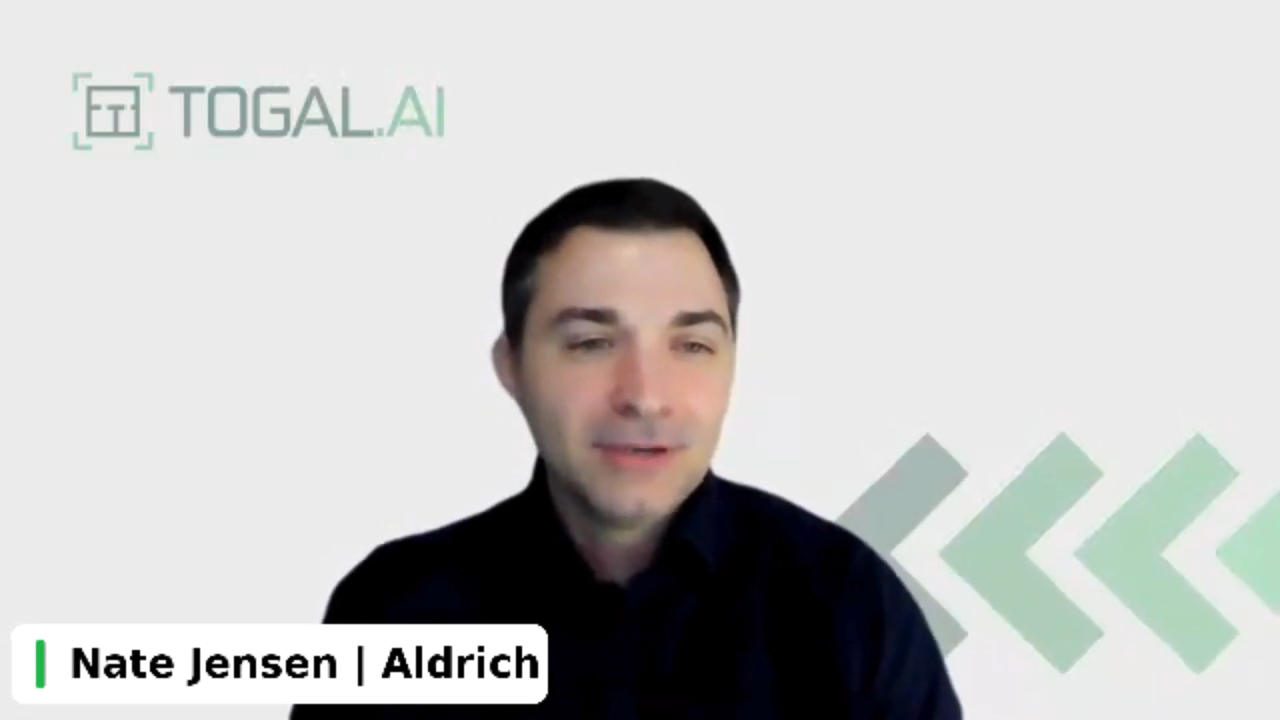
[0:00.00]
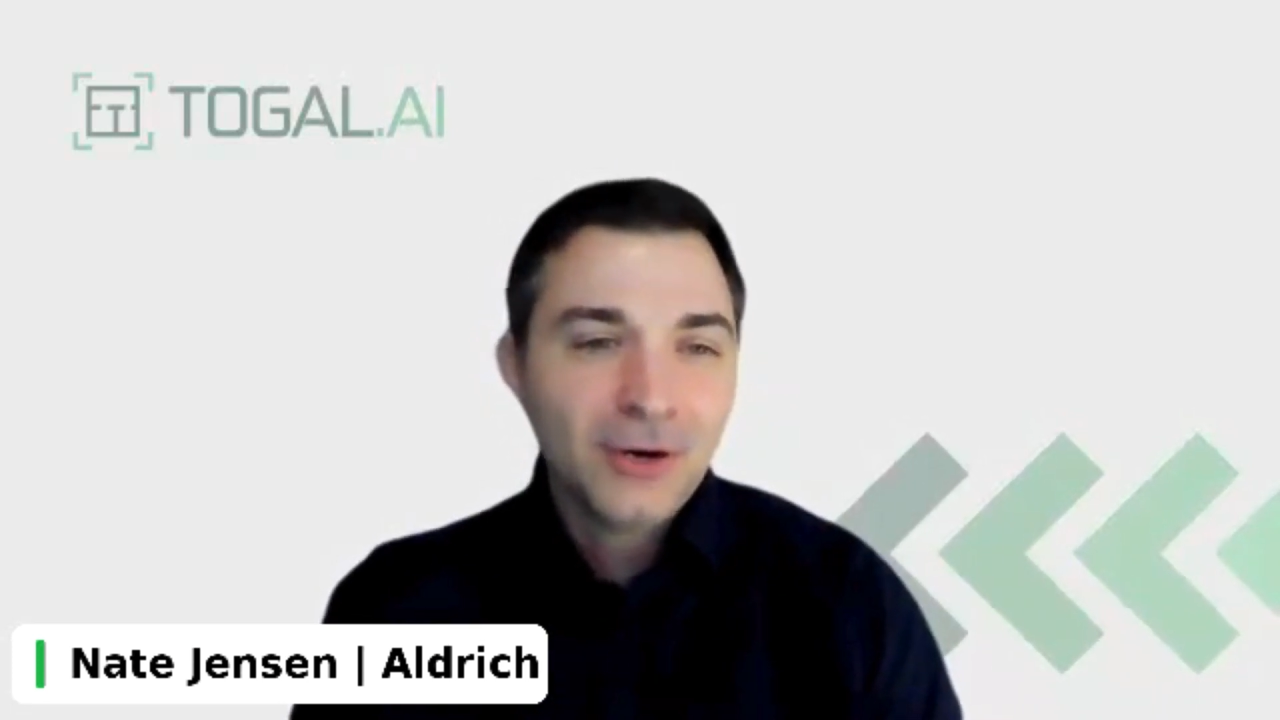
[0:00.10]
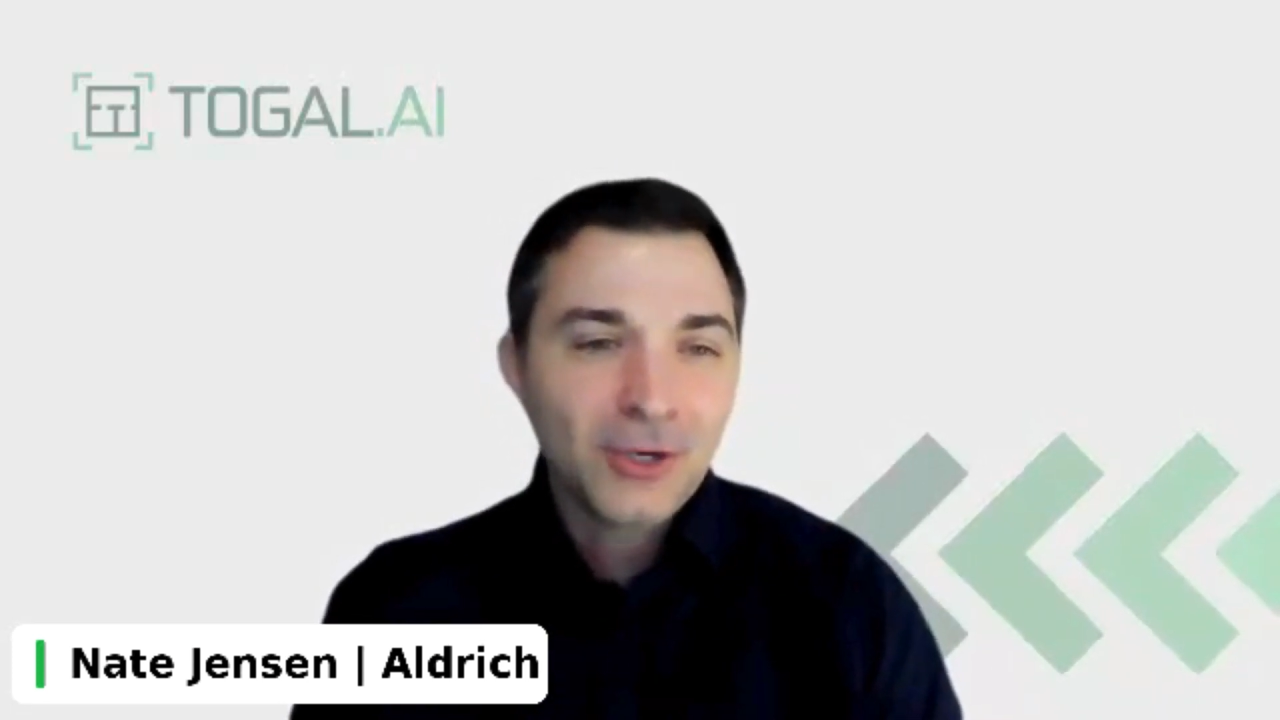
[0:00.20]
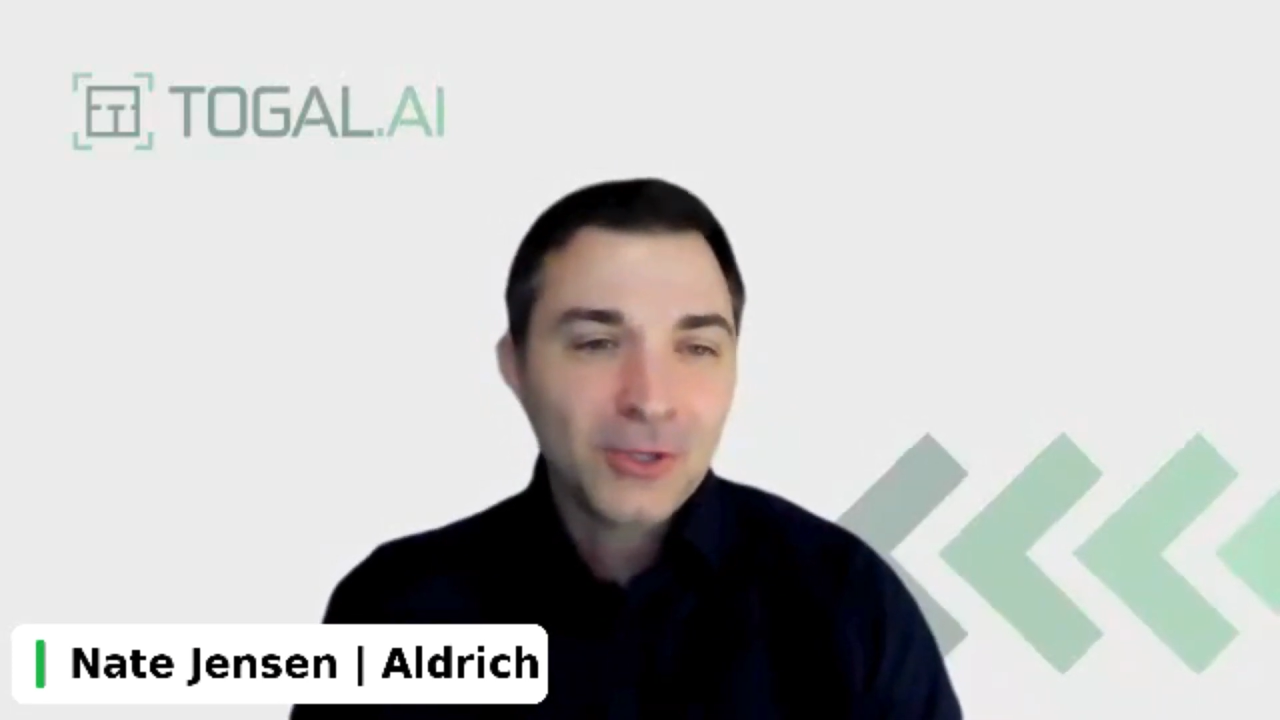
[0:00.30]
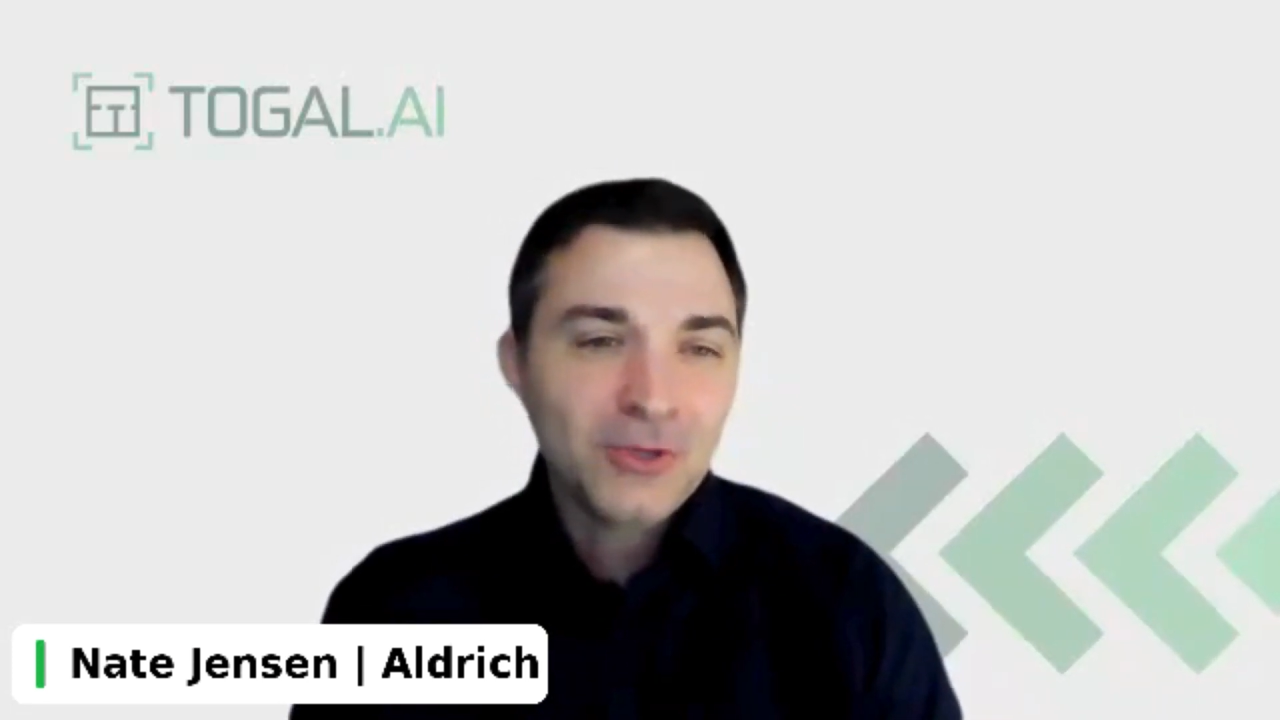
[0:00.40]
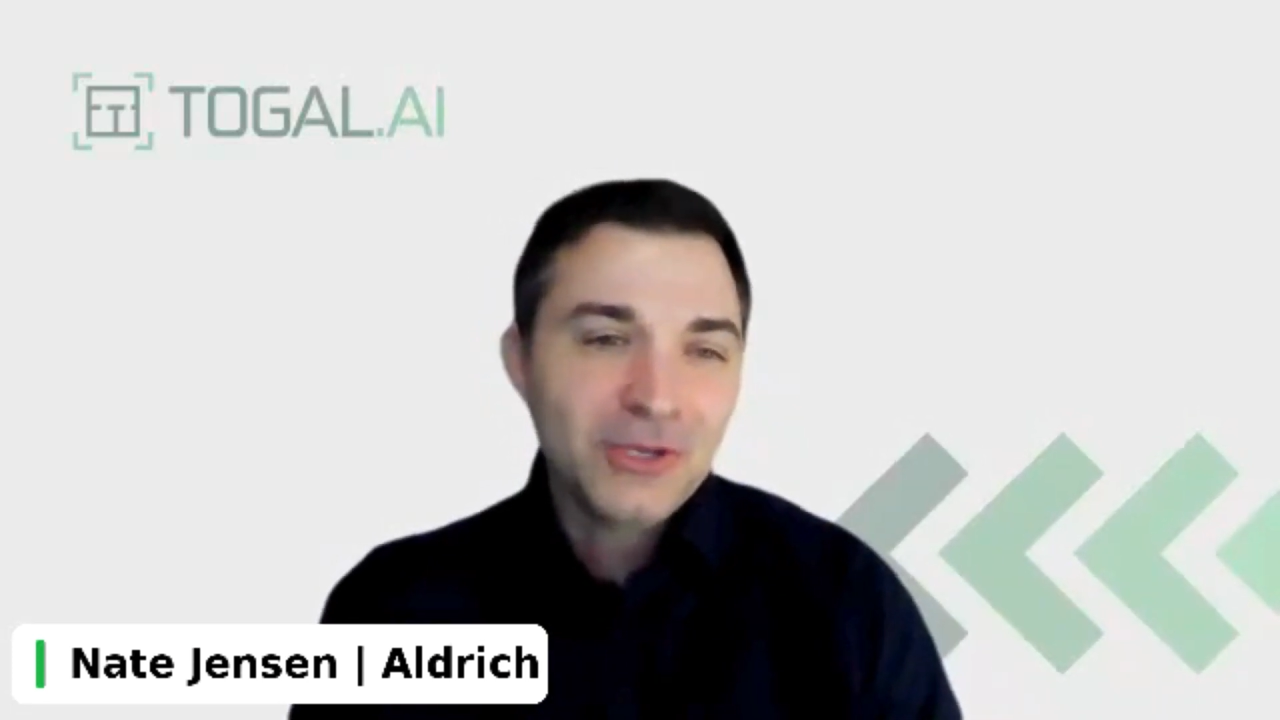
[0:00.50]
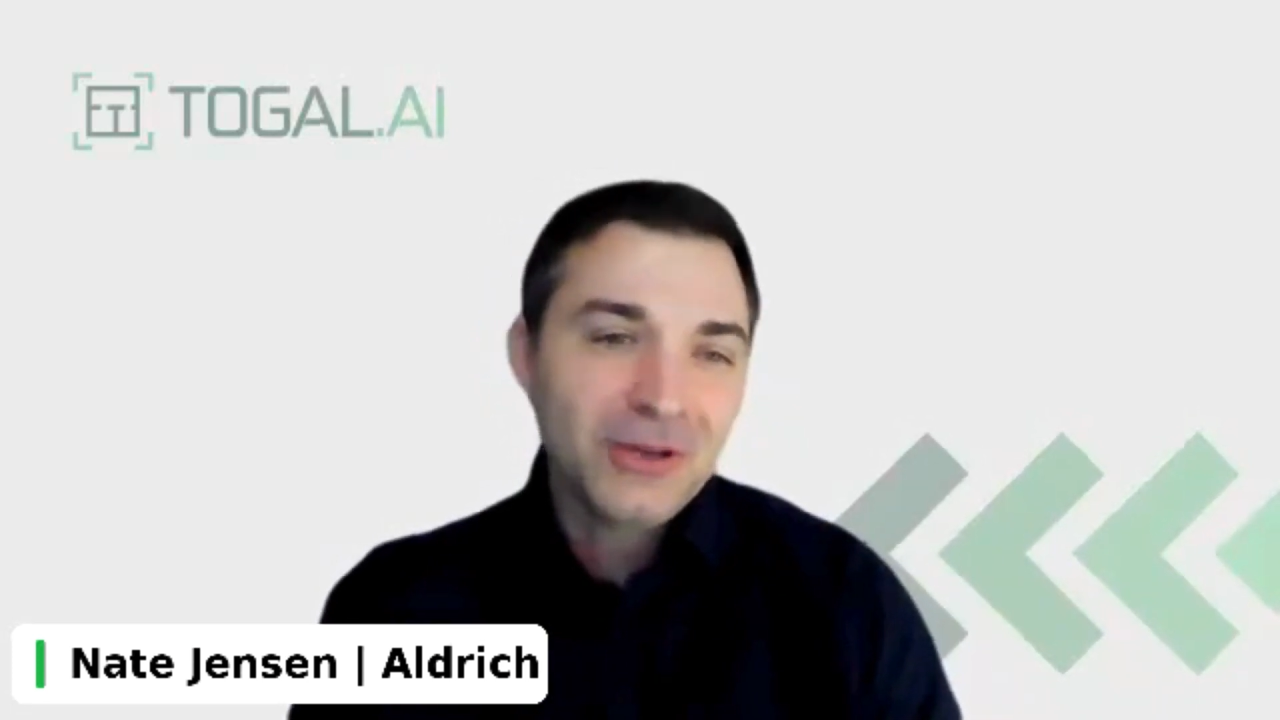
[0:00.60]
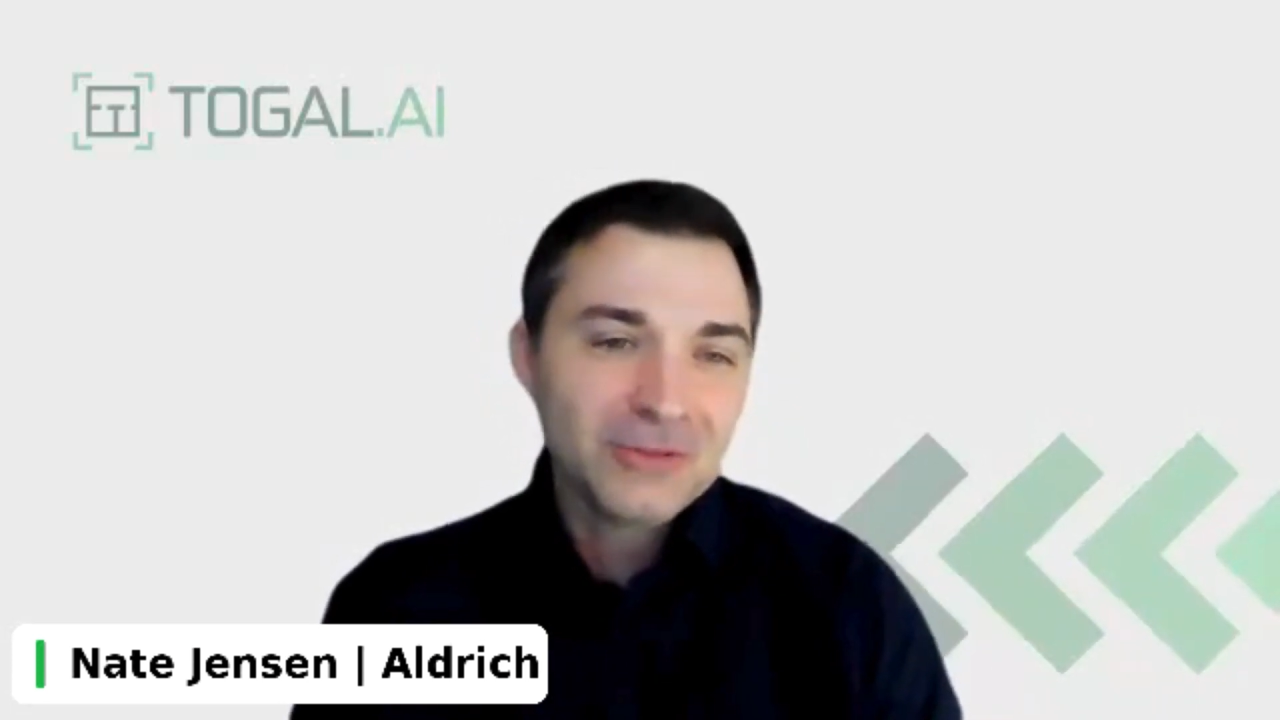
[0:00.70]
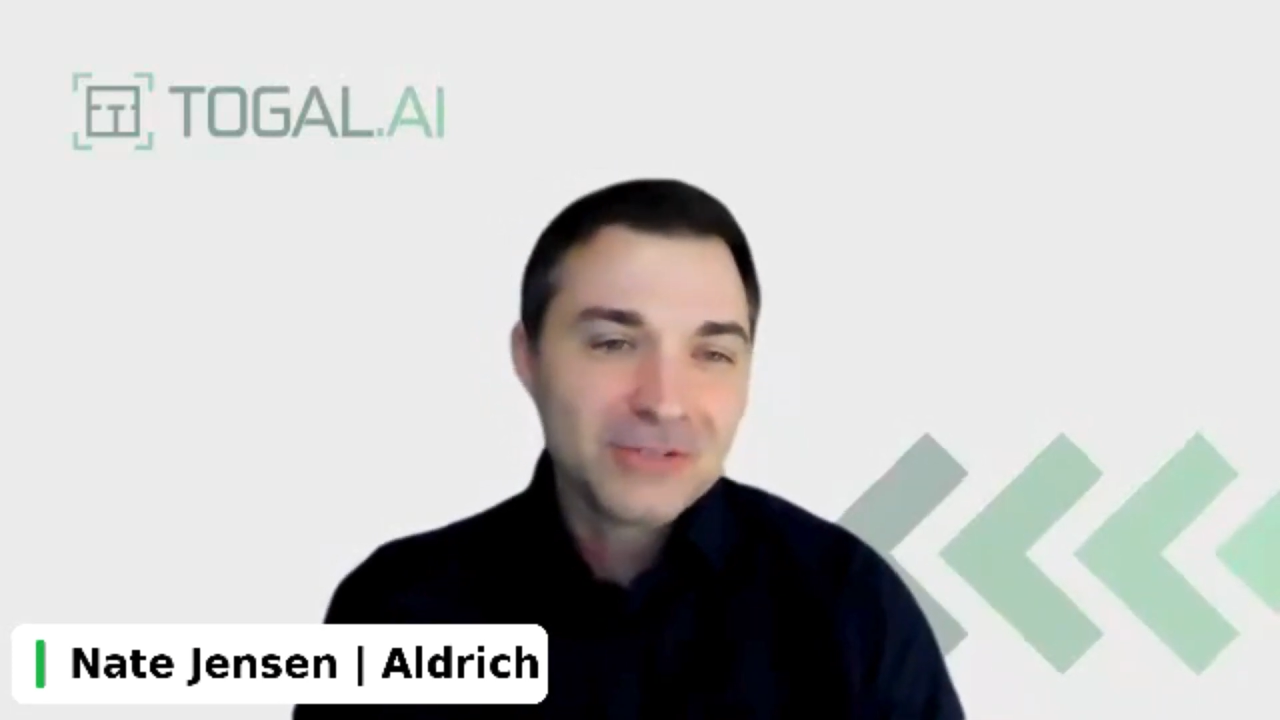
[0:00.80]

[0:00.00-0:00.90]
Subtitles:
argue the other